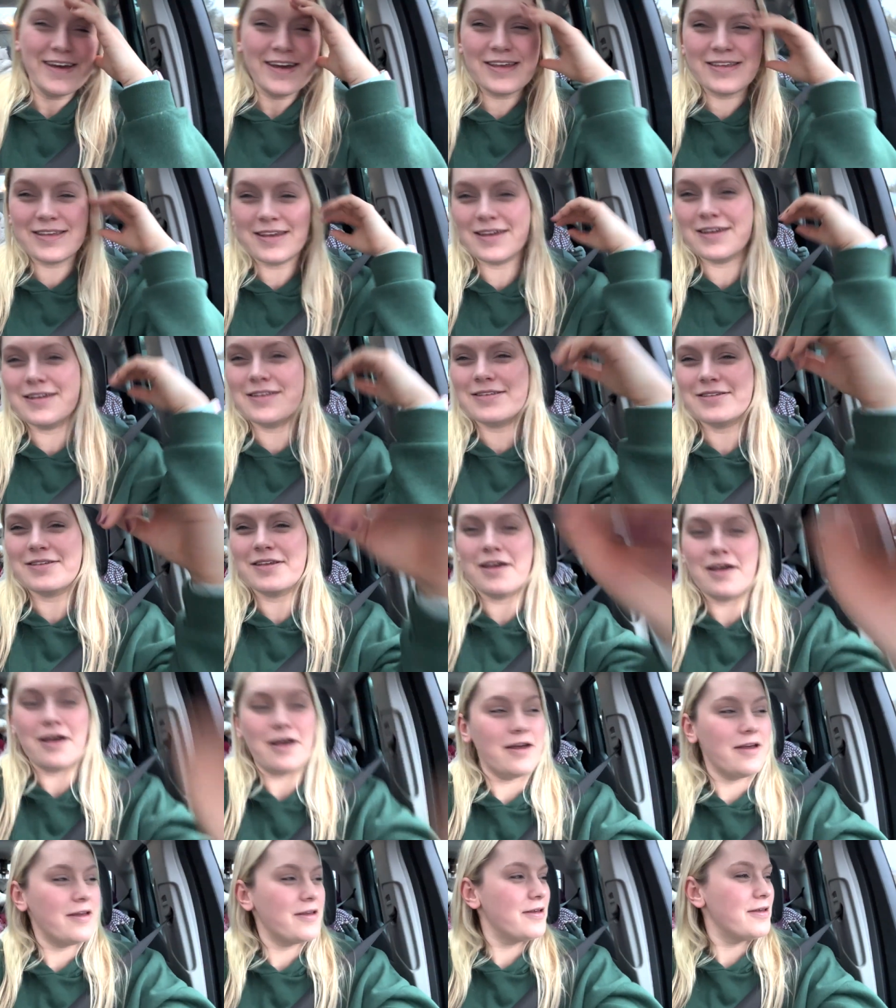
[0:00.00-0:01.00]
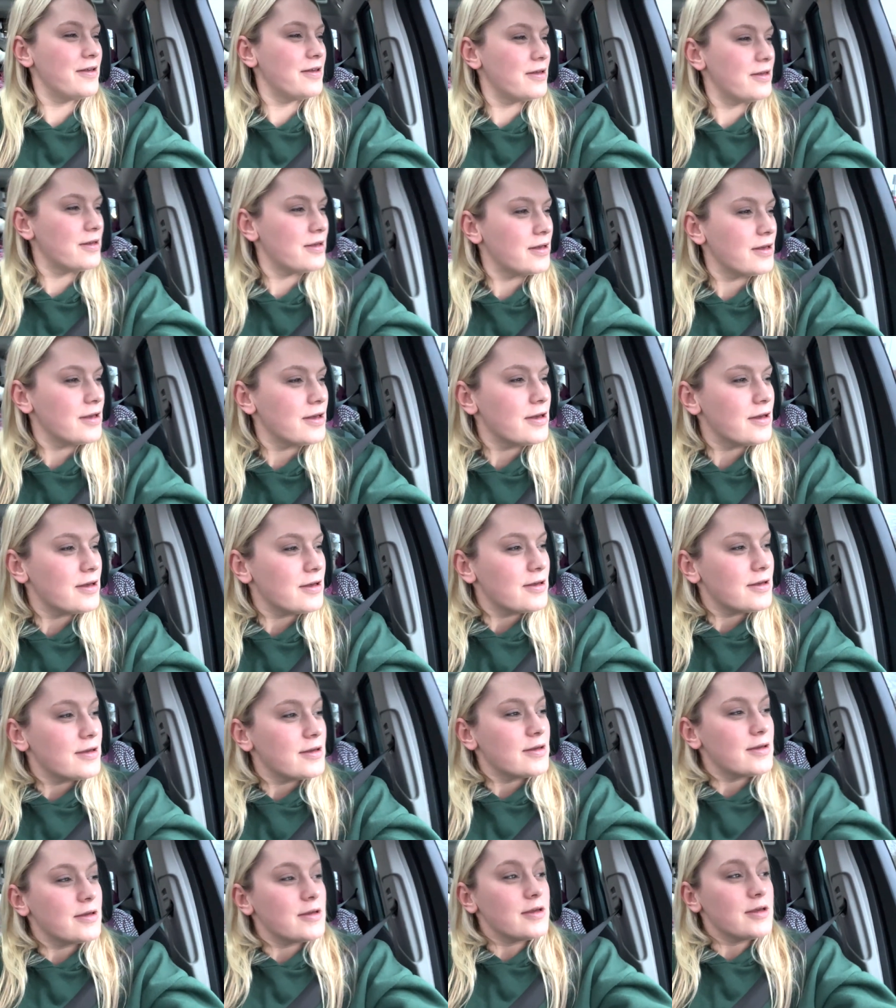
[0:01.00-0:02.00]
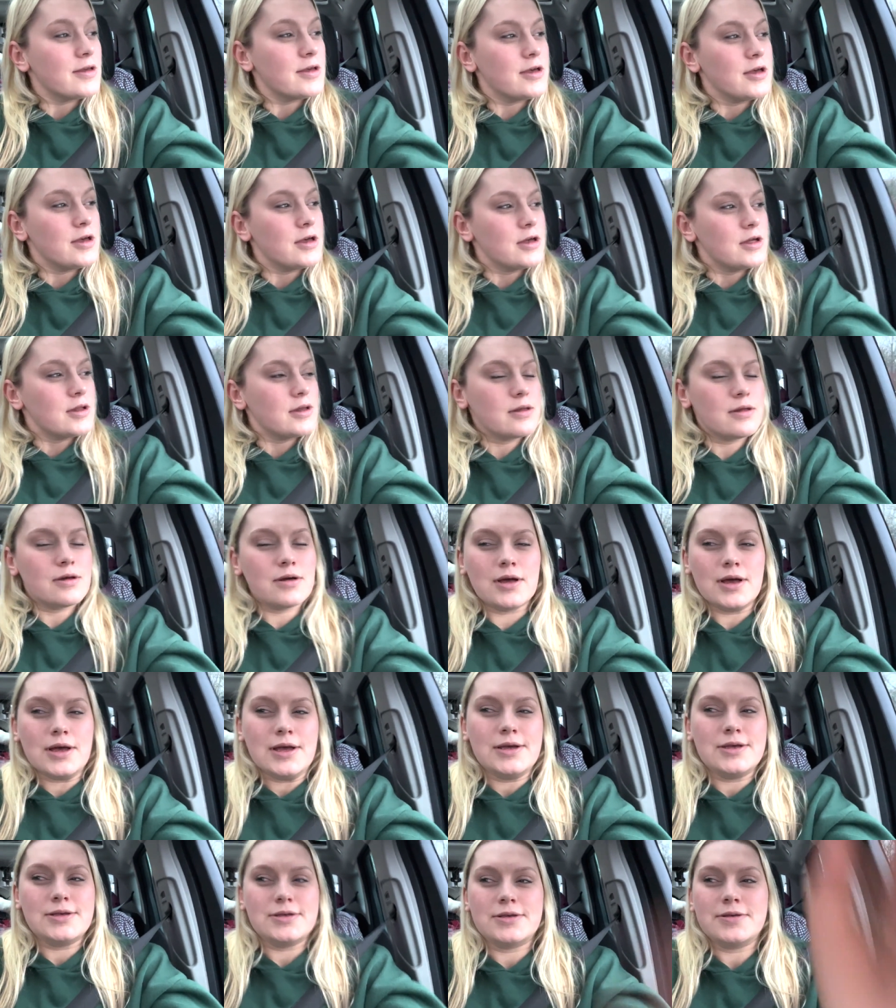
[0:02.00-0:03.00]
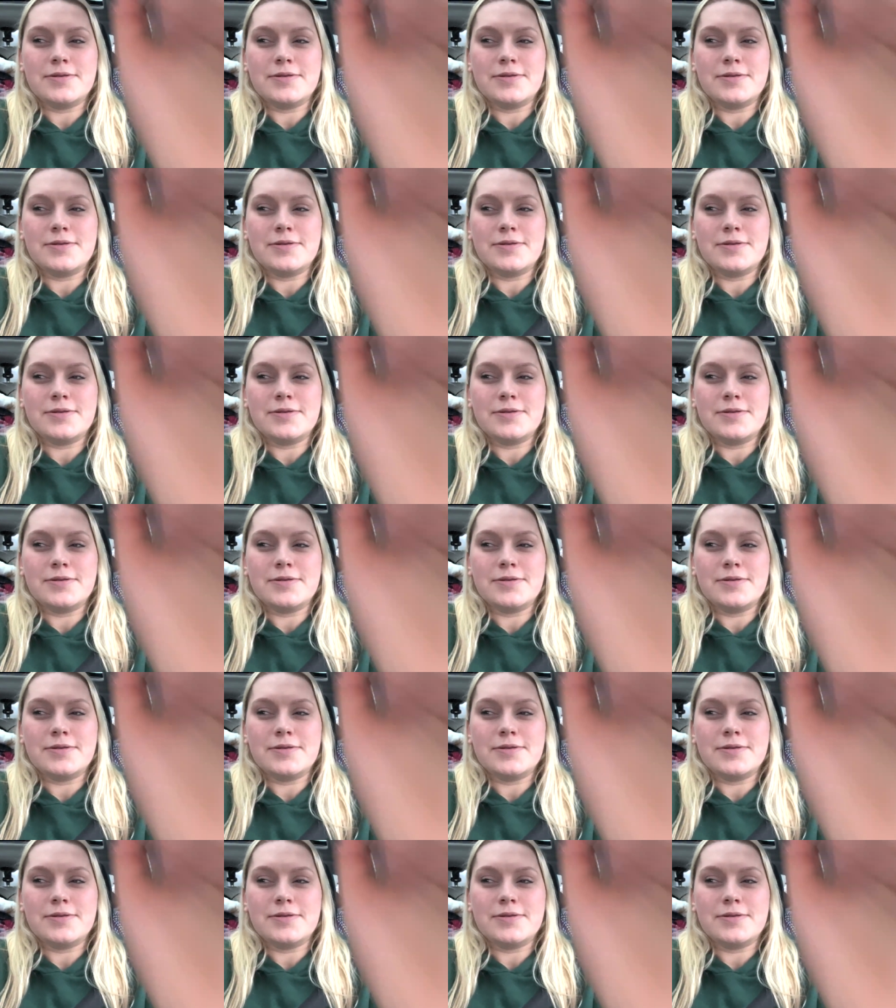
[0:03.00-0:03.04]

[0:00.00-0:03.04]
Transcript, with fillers: Is that your dessert? Yeah. Nice.